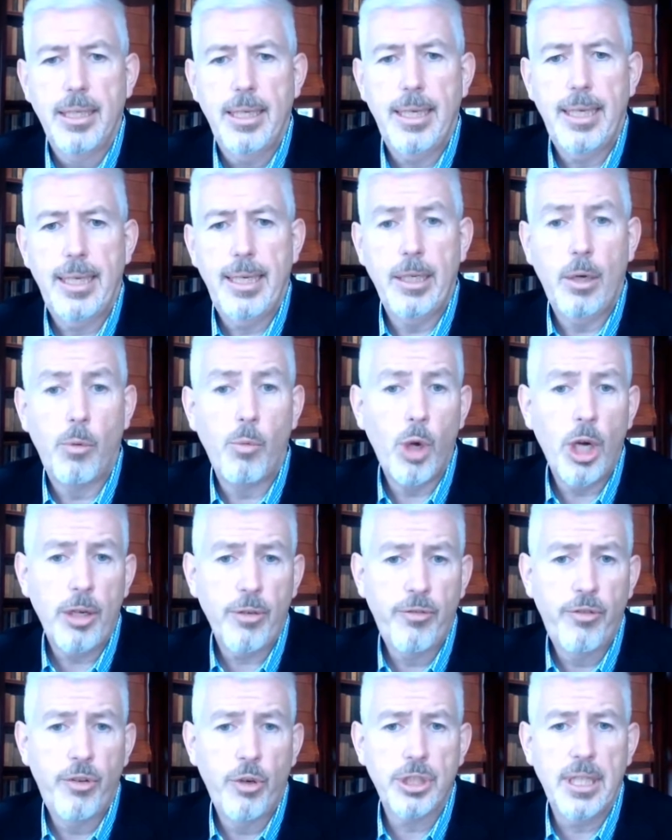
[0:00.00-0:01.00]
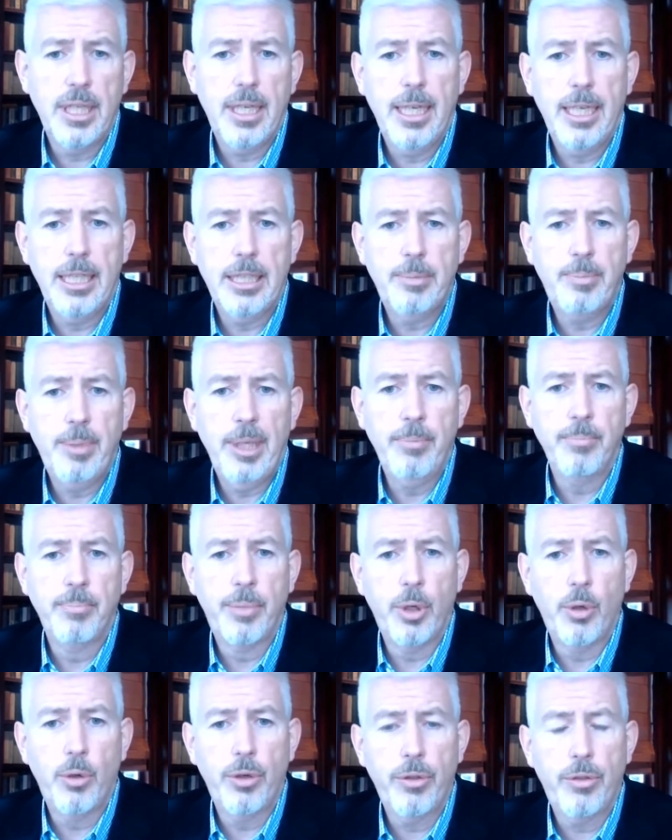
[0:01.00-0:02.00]
and a workforce that has
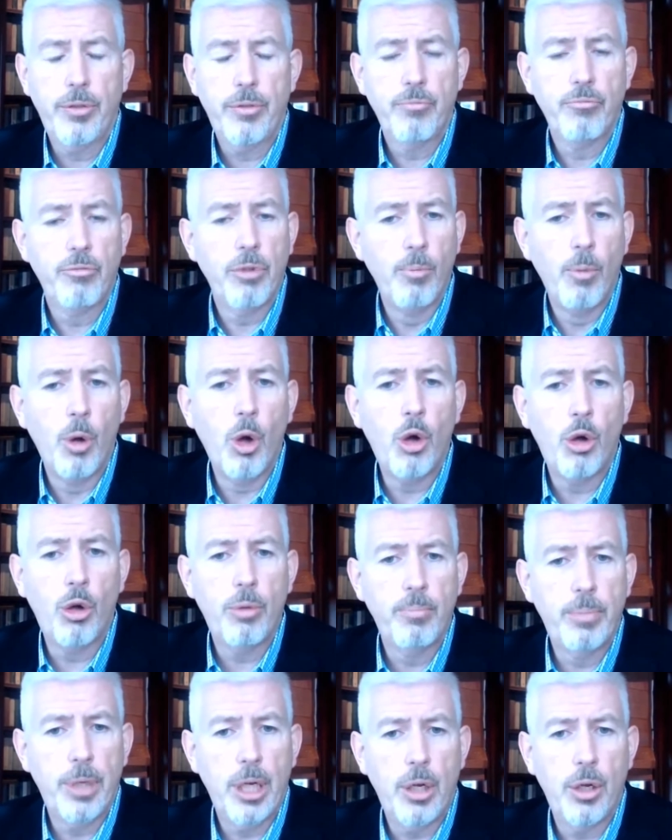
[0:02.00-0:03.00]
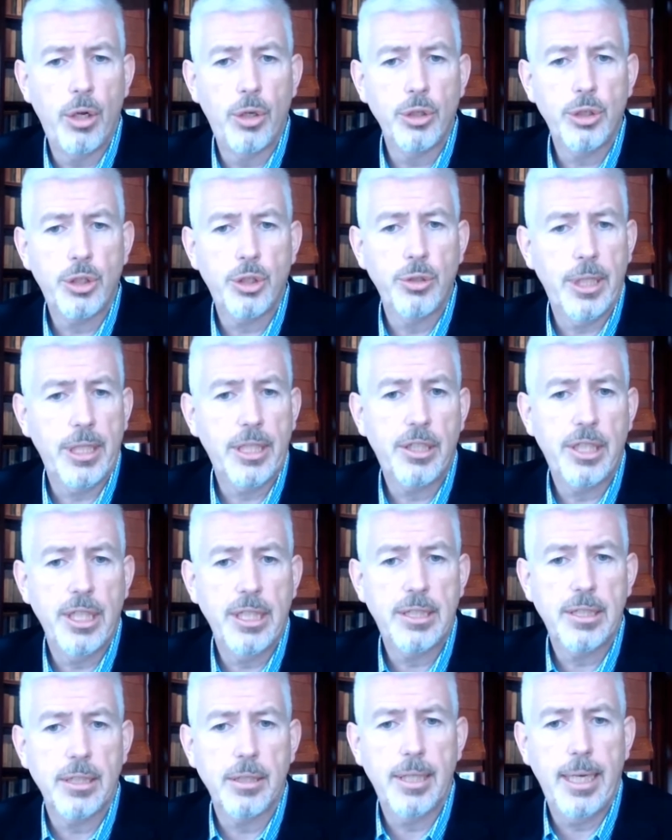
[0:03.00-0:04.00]
been both remote but also
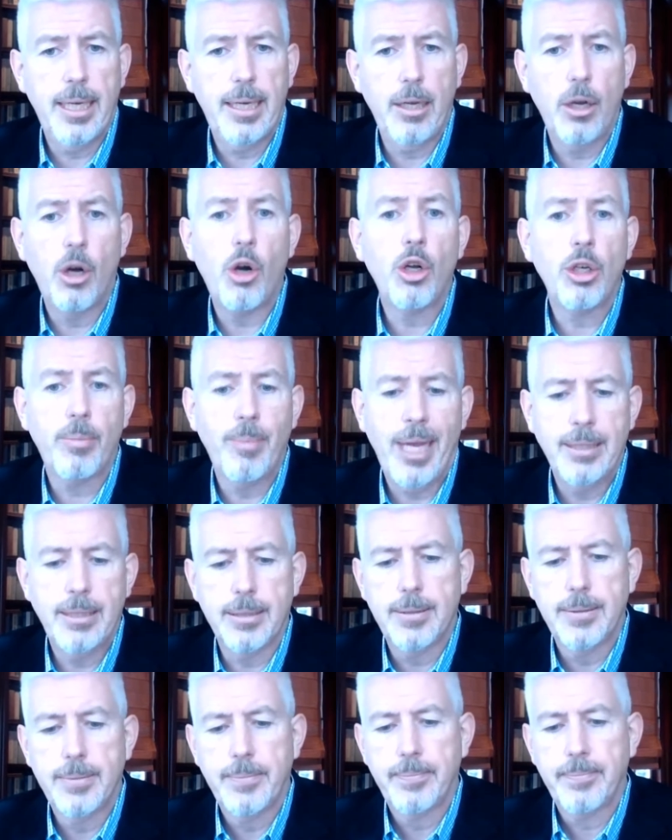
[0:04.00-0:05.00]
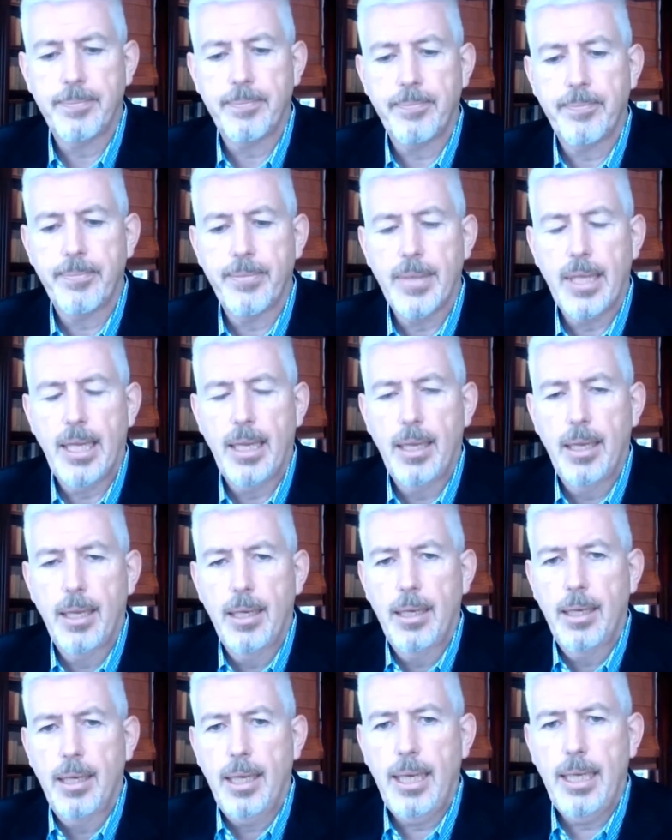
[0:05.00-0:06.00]
increasingly augmented.
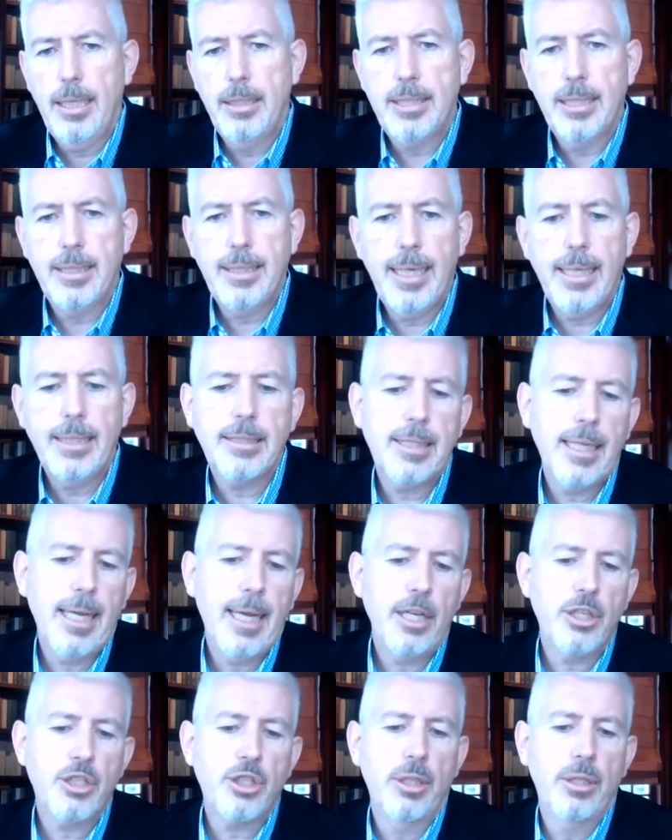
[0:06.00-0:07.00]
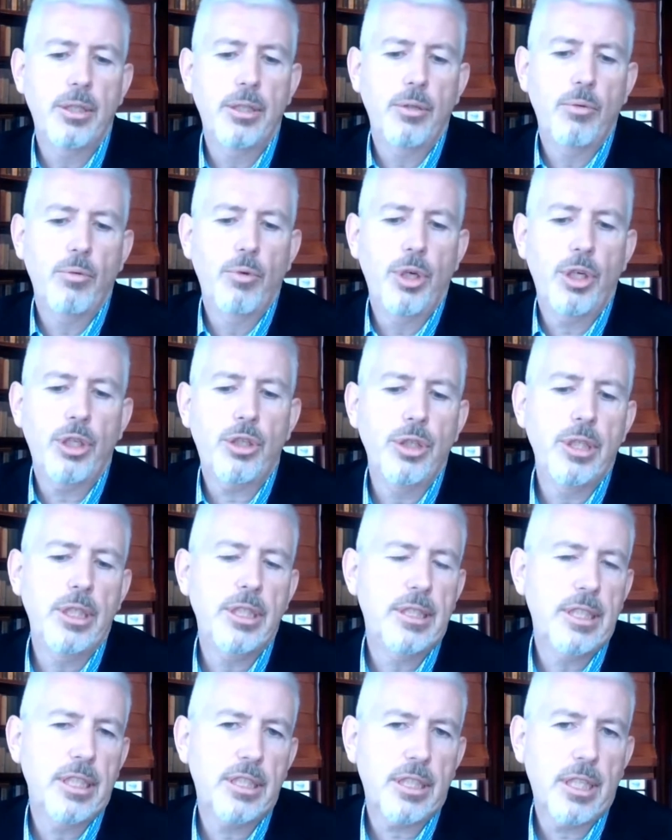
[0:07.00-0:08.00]
In today's session, we're going
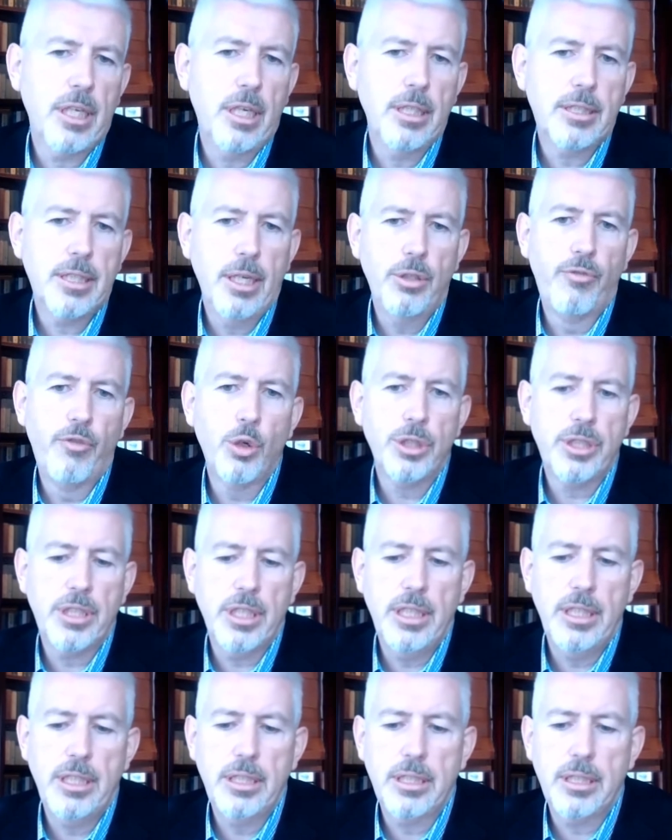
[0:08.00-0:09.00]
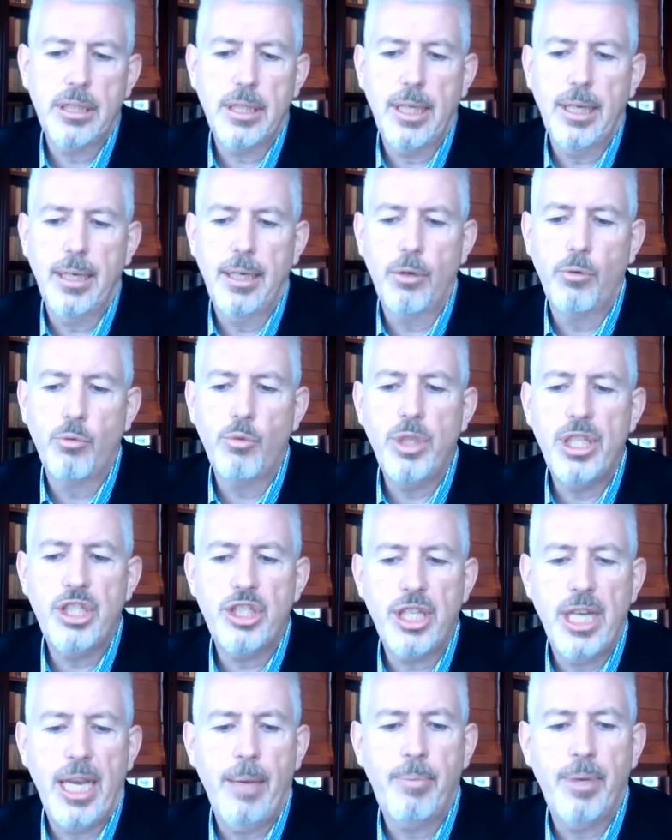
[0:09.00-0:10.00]
to discuss how the forces are
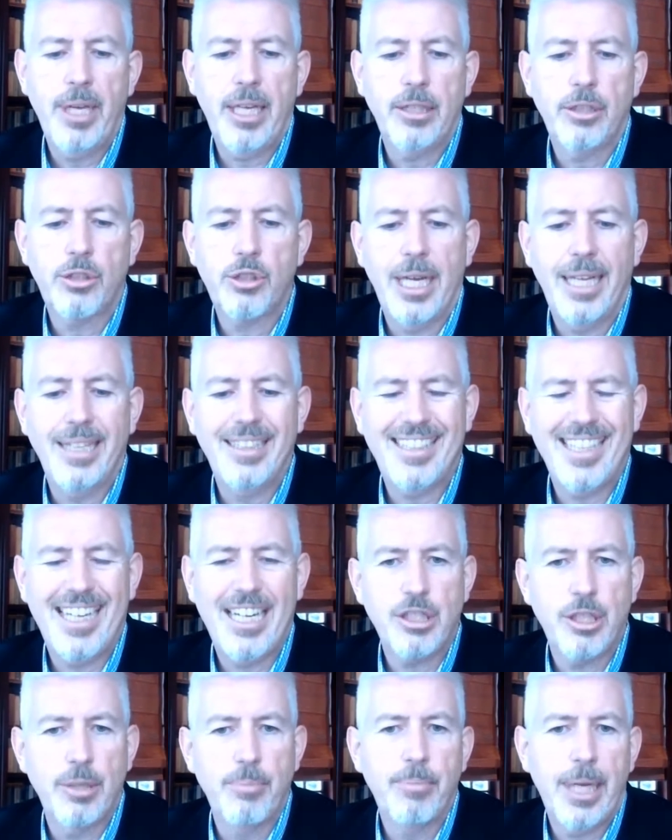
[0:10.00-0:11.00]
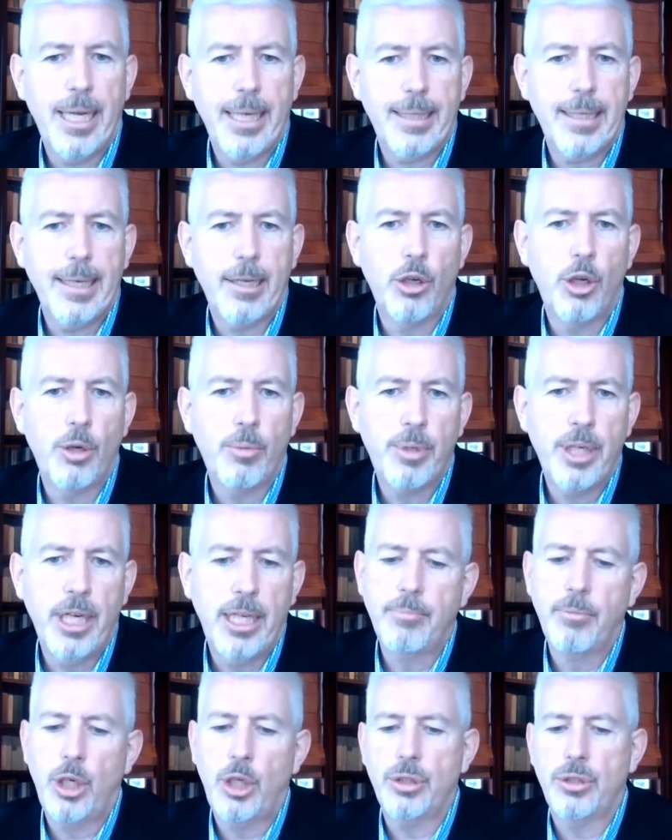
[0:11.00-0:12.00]
reshaping transaction banking
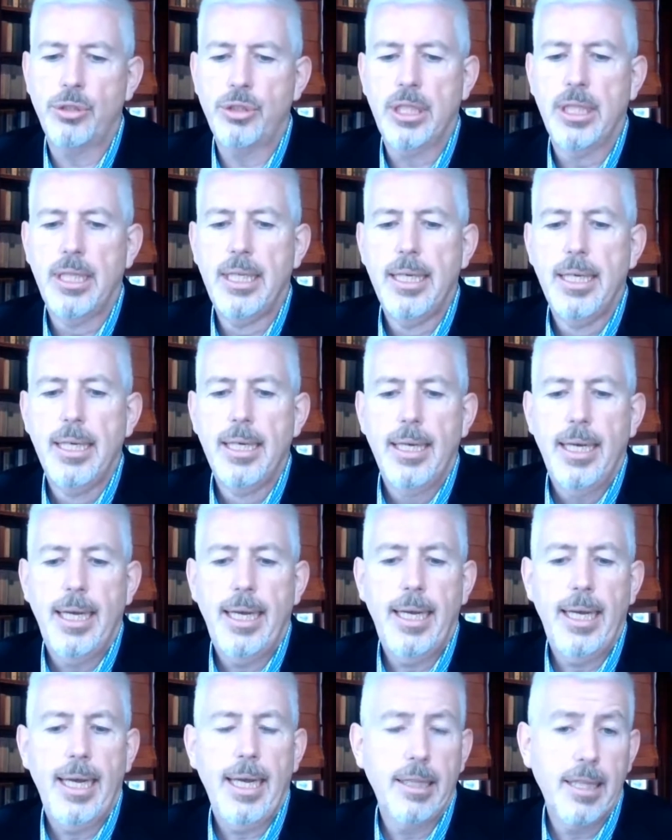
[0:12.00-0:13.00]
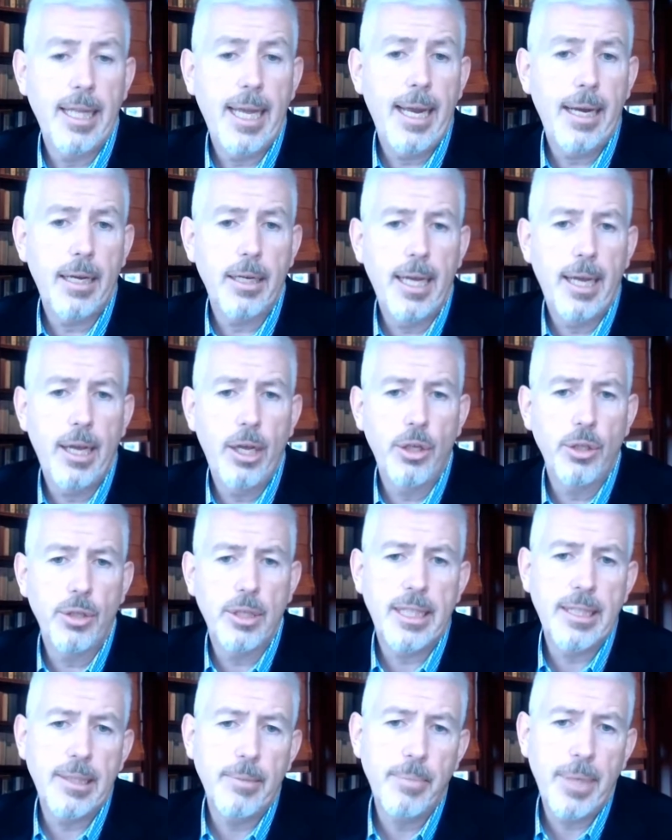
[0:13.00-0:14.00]
operating models and learn how
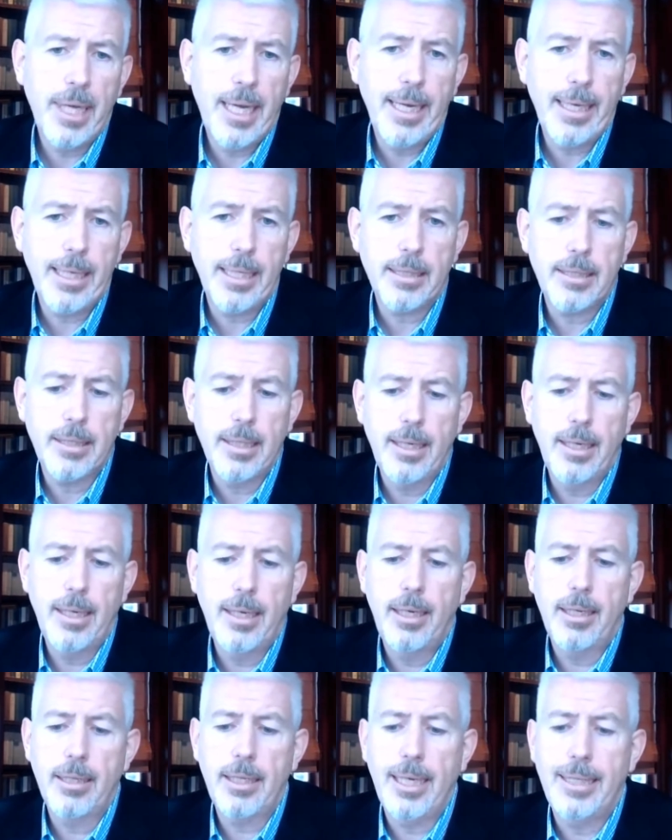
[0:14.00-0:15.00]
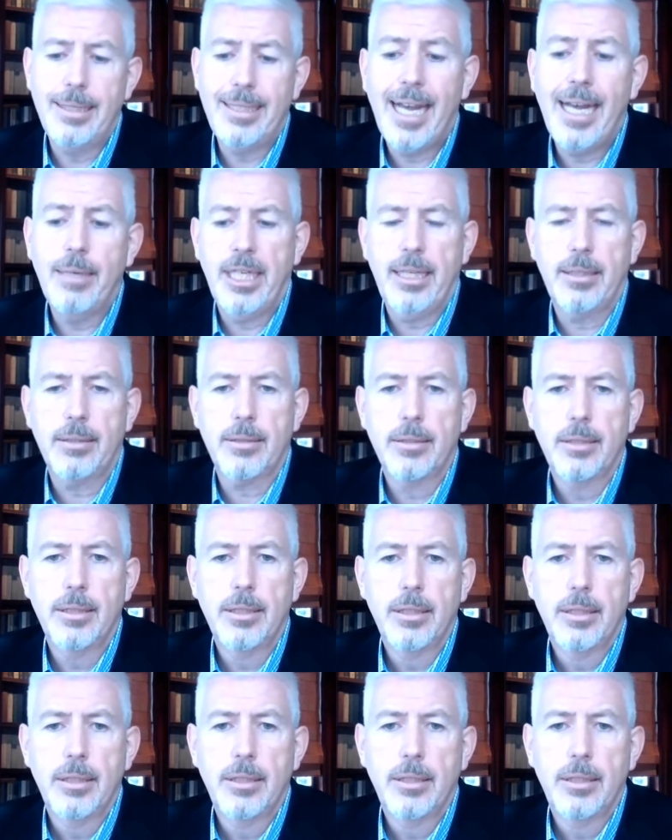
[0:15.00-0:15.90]
leading banks are adapting